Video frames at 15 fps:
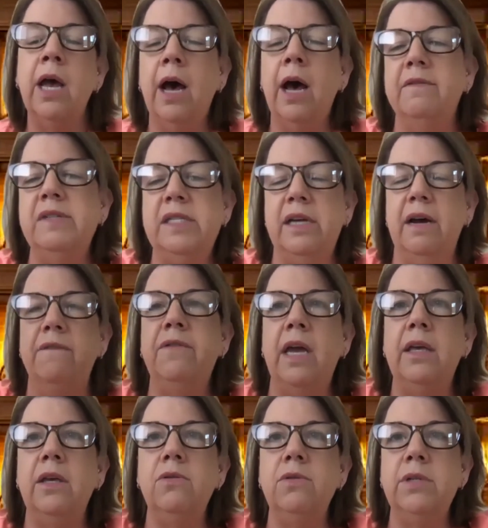of stuff that
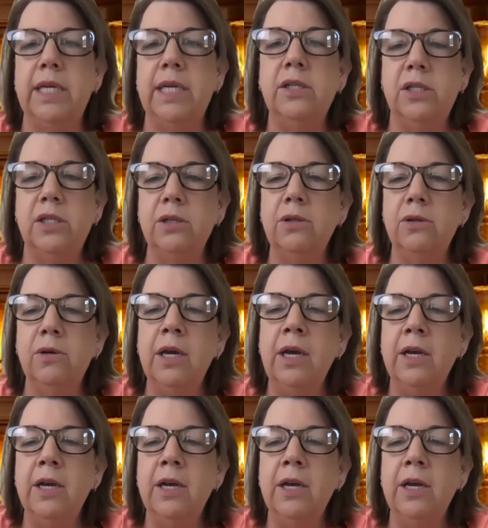you did do.